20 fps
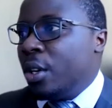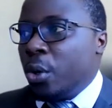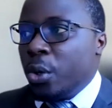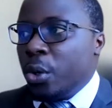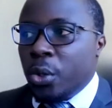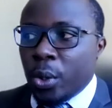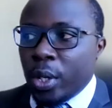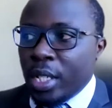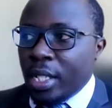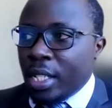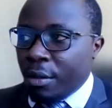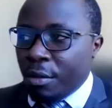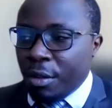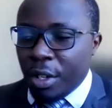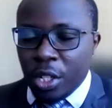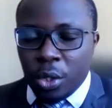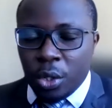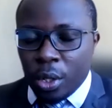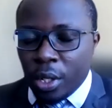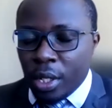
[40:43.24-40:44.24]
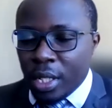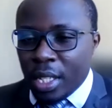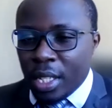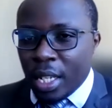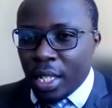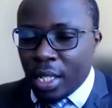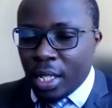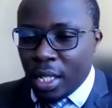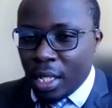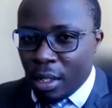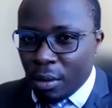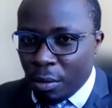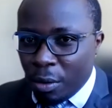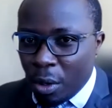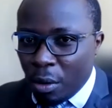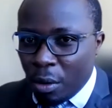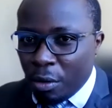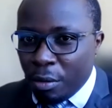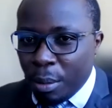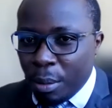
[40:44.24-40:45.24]
and also interventions that
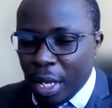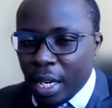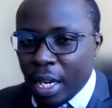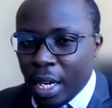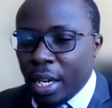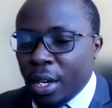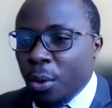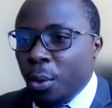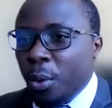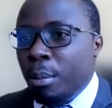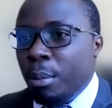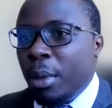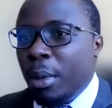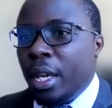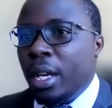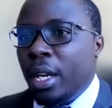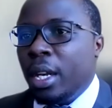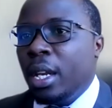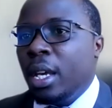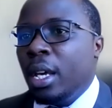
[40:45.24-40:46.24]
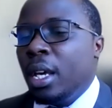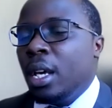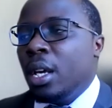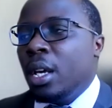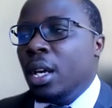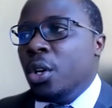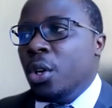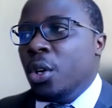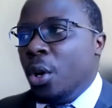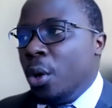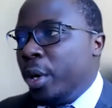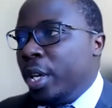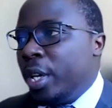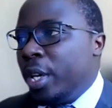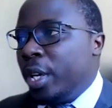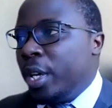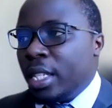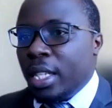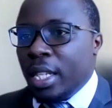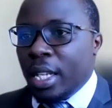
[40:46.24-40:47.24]
involve men and women,
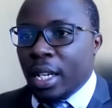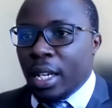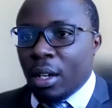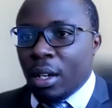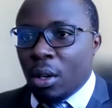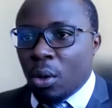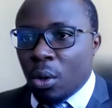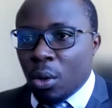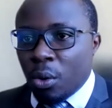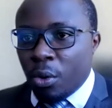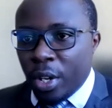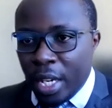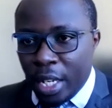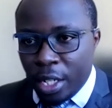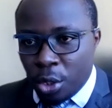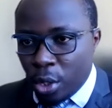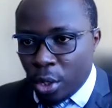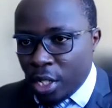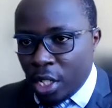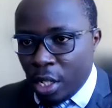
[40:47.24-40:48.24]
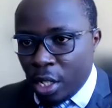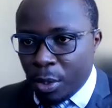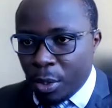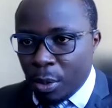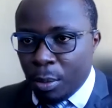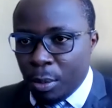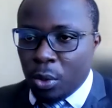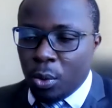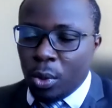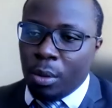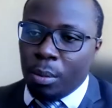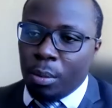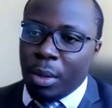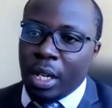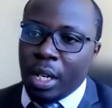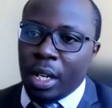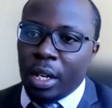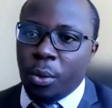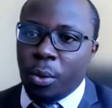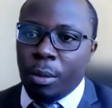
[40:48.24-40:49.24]
knowing that the relationships
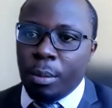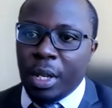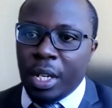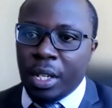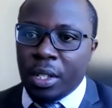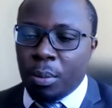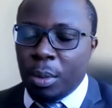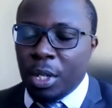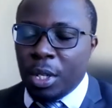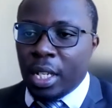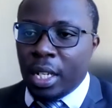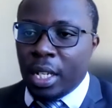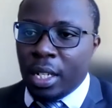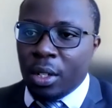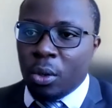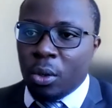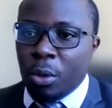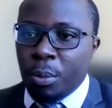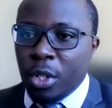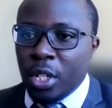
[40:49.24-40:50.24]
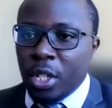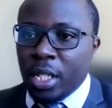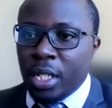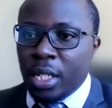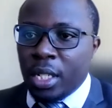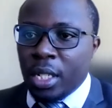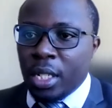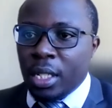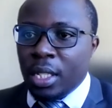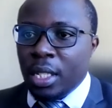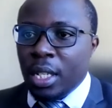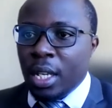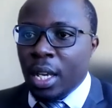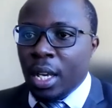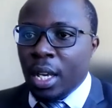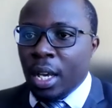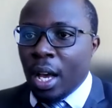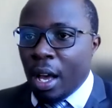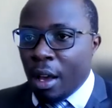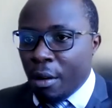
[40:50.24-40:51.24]
between men and women, especially in
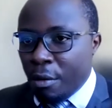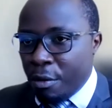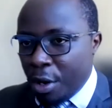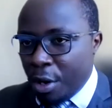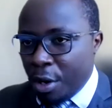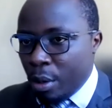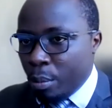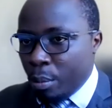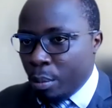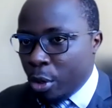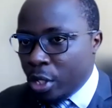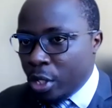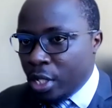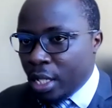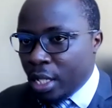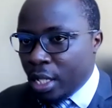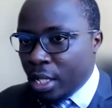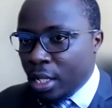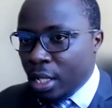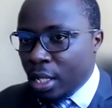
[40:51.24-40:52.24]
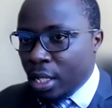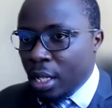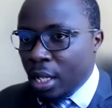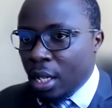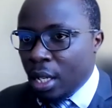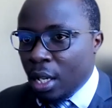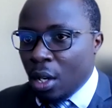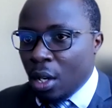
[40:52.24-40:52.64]
communities, are very important.